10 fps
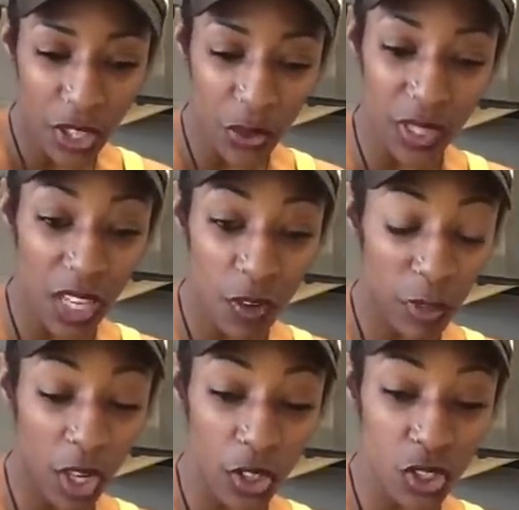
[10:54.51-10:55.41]
You're in love with
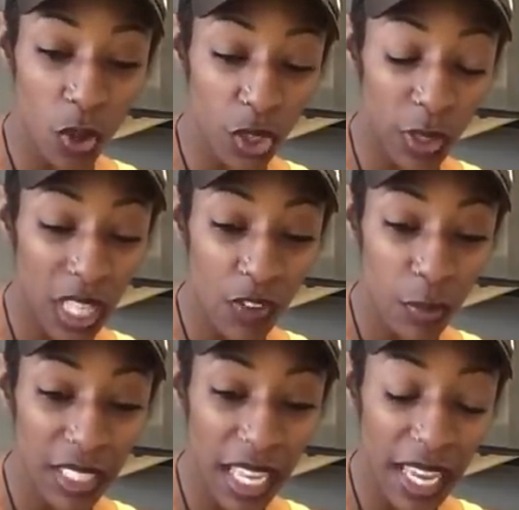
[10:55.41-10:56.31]
me, aren't you? Are you in love with
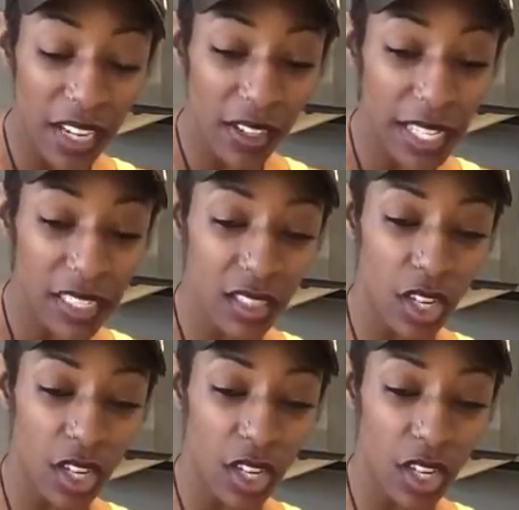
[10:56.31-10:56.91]
me yet, Aries?